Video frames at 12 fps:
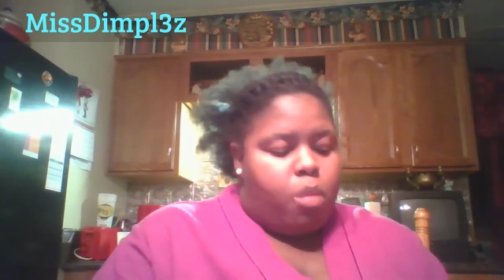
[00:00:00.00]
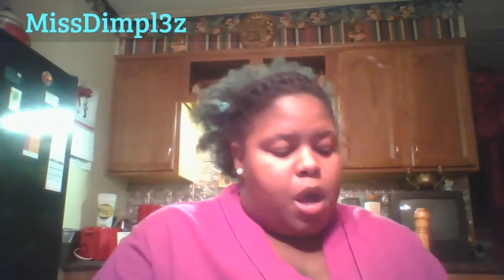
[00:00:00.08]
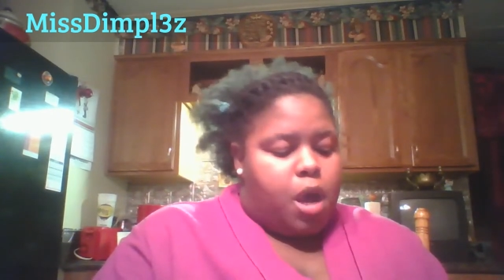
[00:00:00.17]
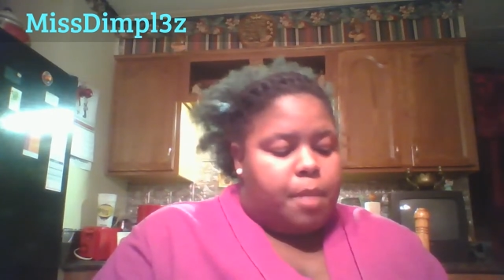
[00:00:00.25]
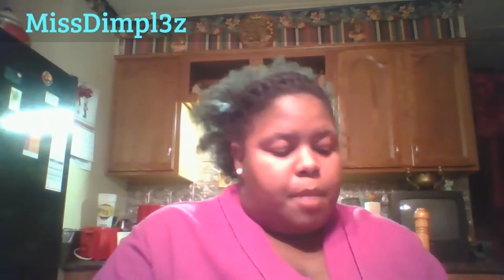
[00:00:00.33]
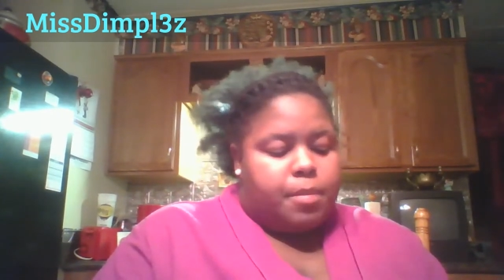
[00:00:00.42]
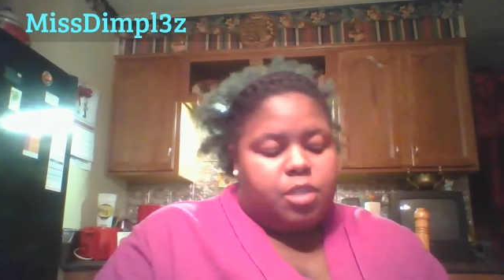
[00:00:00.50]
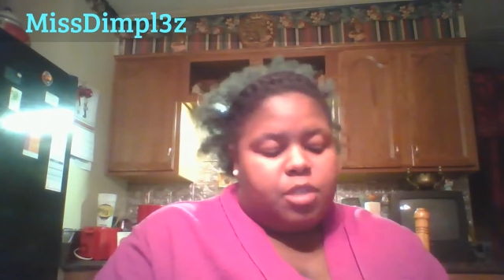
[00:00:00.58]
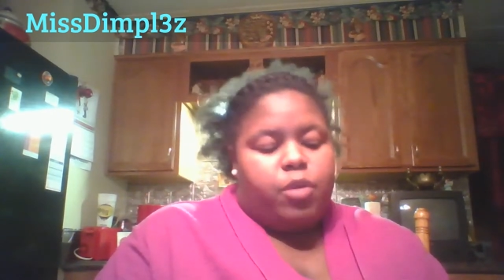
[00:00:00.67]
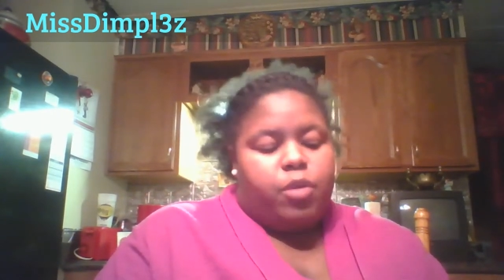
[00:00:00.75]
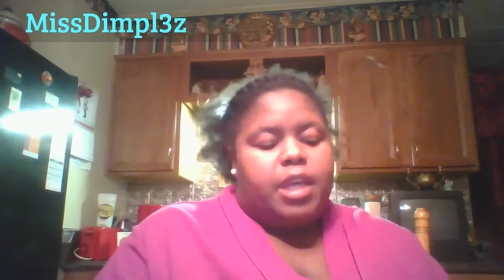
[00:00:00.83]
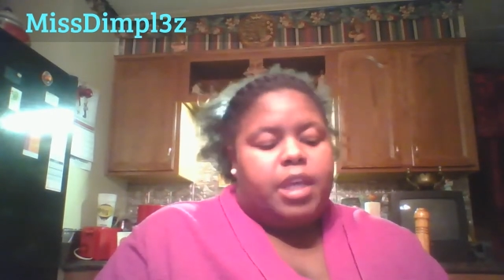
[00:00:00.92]
Um, it's a
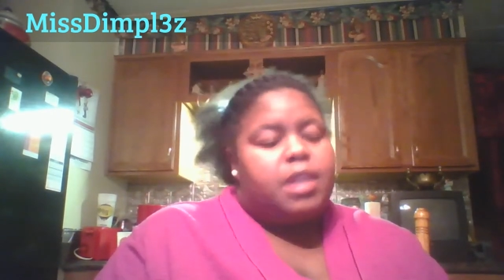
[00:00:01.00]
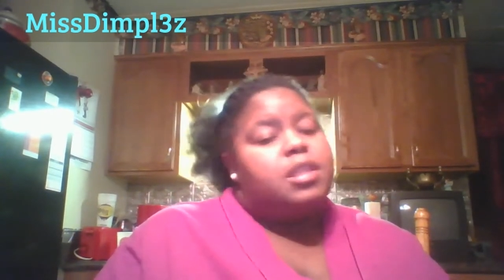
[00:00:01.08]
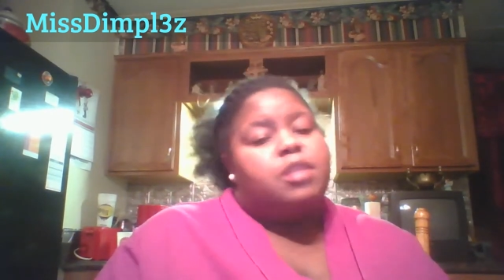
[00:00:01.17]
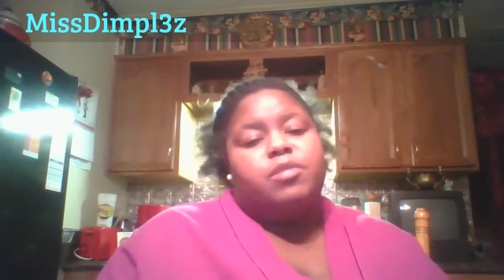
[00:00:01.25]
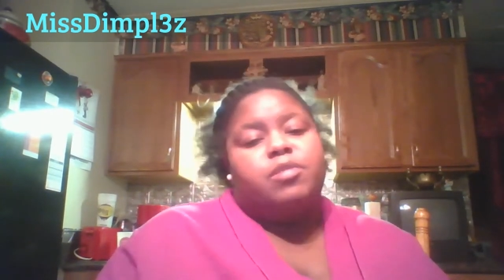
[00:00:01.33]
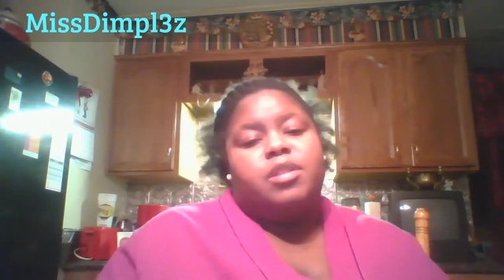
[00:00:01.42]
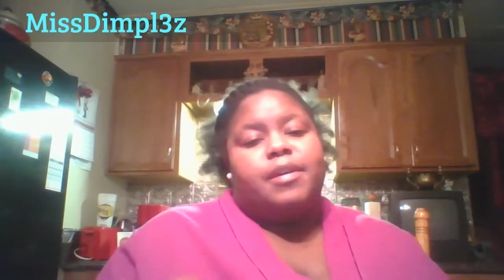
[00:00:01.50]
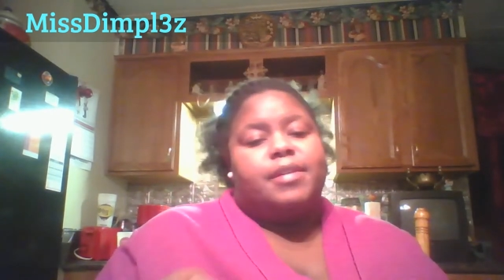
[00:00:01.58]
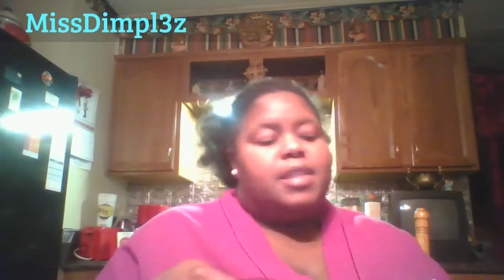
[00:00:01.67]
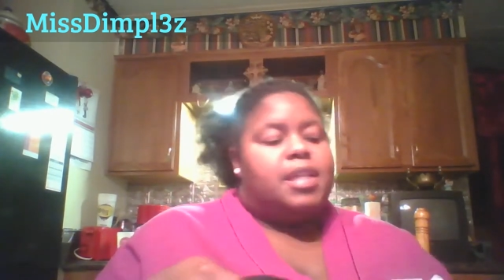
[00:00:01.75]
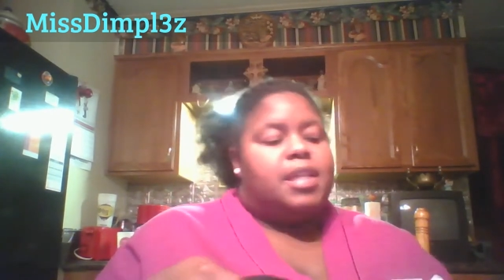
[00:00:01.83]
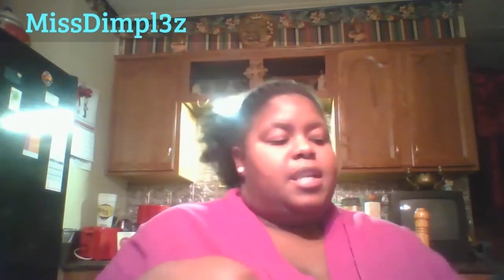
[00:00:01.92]
1X. It was
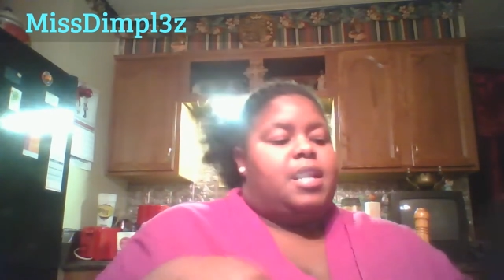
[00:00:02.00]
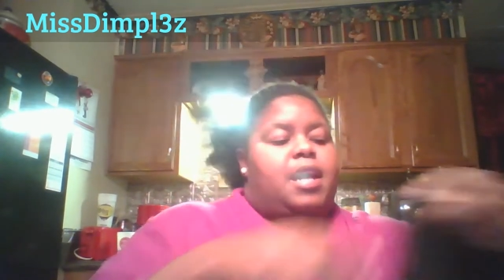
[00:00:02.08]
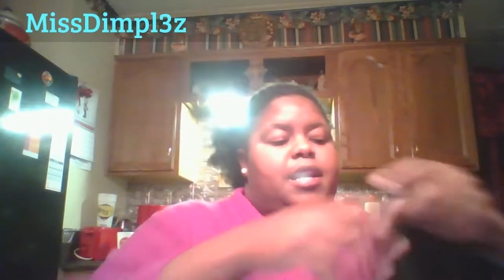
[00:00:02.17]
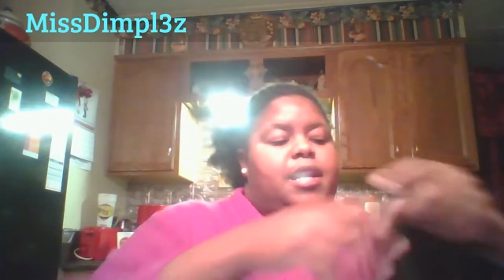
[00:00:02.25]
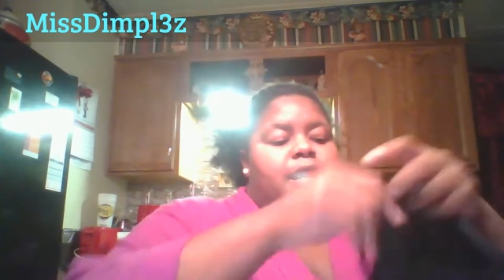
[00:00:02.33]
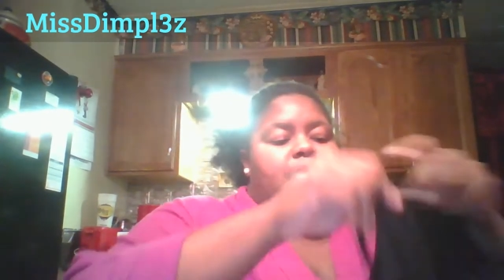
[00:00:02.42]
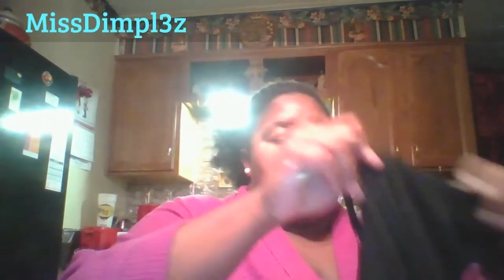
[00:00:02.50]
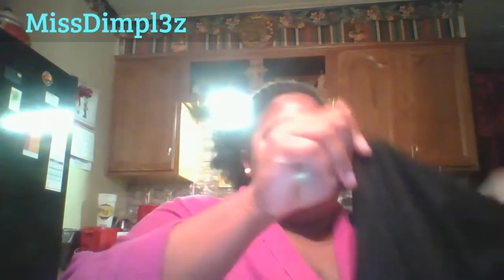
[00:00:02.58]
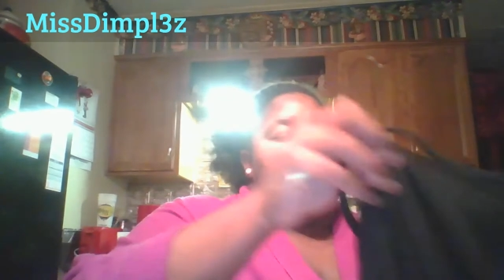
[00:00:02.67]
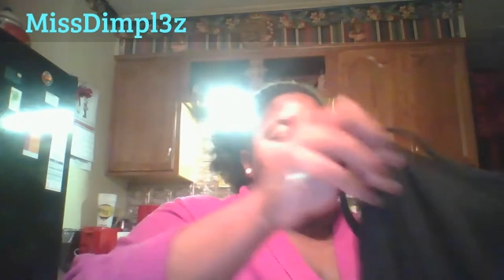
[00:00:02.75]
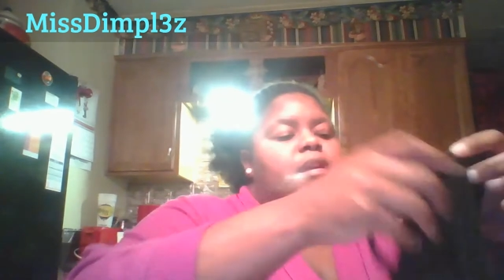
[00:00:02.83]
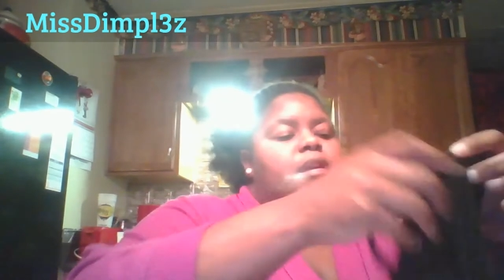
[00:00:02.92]

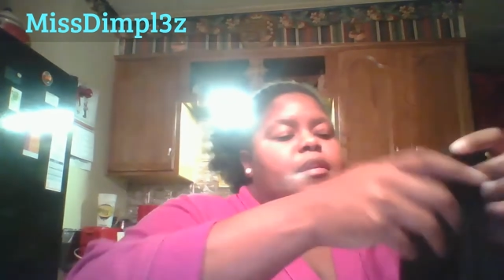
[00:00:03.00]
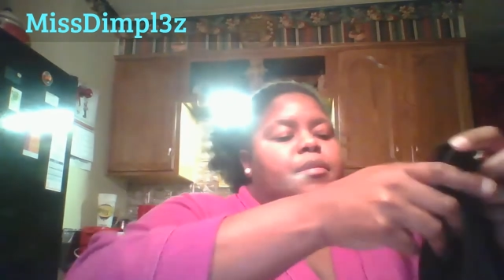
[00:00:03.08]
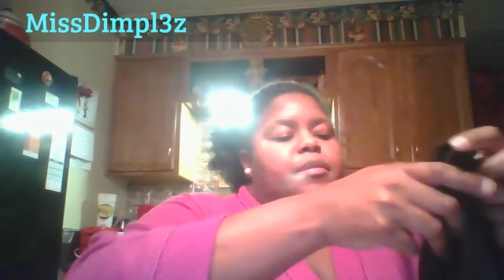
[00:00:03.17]
$13.99